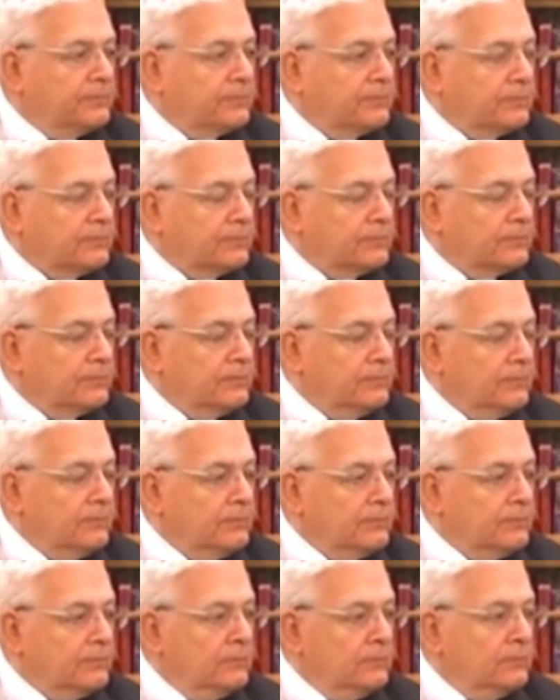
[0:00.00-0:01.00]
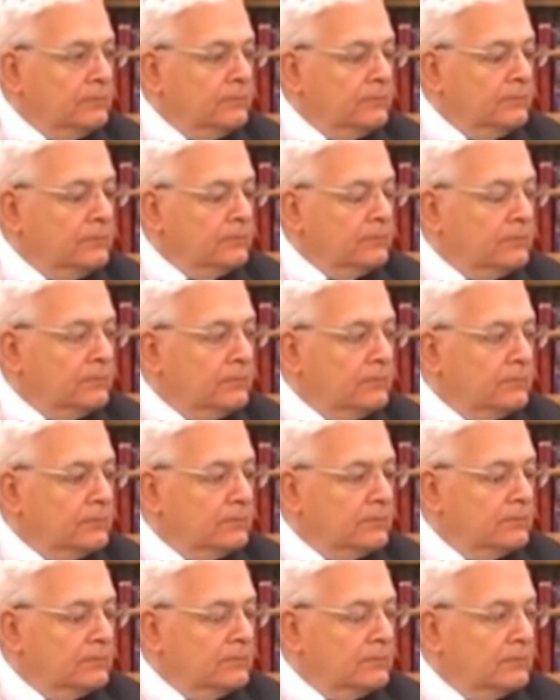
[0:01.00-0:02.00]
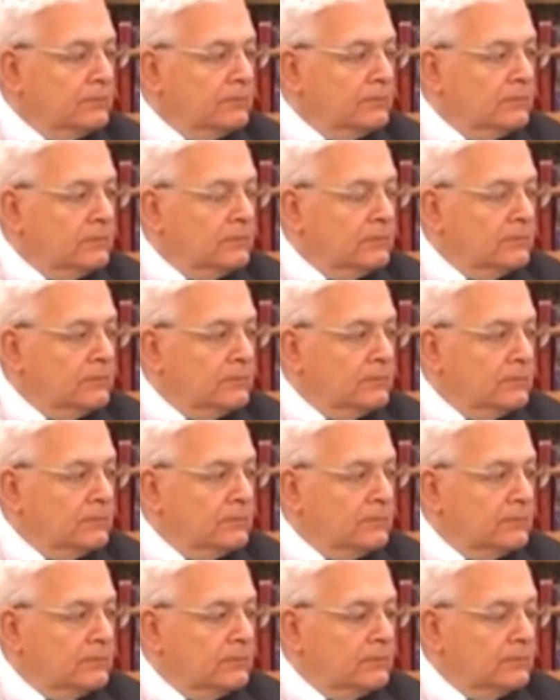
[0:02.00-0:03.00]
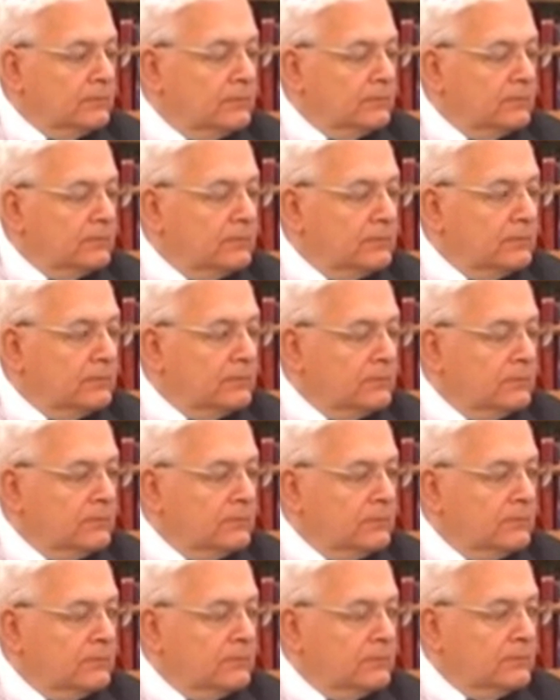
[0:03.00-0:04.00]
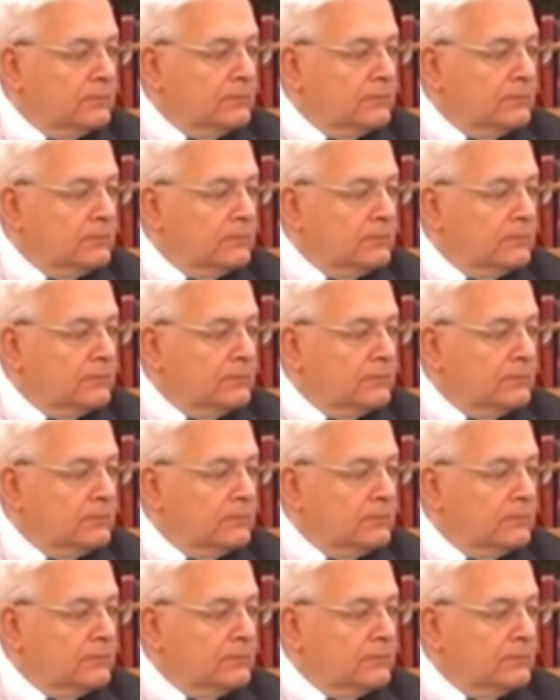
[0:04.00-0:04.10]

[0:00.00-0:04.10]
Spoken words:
(not speaking)